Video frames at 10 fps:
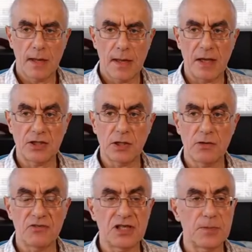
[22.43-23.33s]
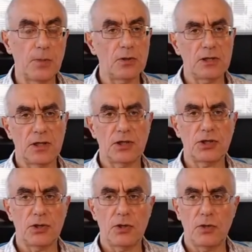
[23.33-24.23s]
I'm actually responding
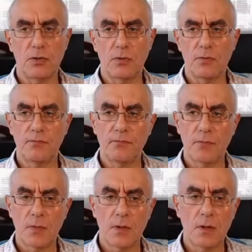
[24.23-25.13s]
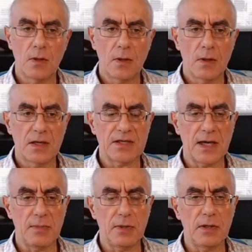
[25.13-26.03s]
to you as
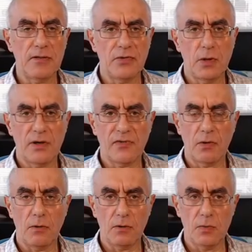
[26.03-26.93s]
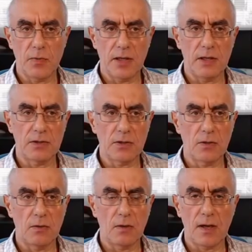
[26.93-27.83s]
I believe you have called me to
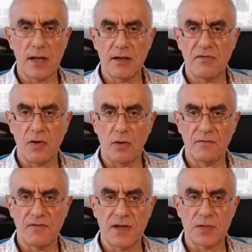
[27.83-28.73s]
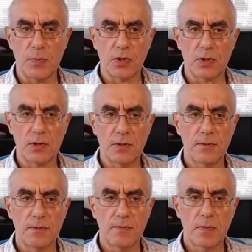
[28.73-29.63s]
go live on Facebook
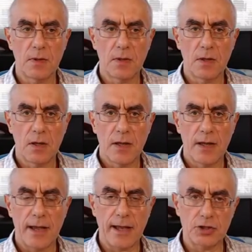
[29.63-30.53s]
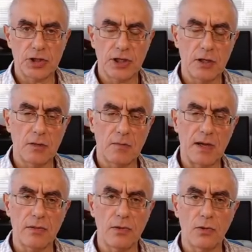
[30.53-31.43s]
and share
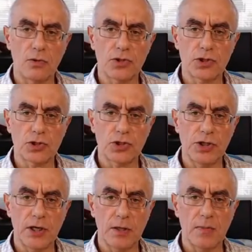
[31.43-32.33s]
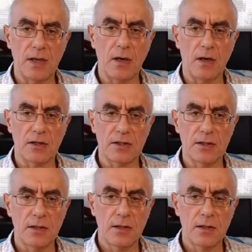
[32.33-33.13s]
my thoughts, share my heart,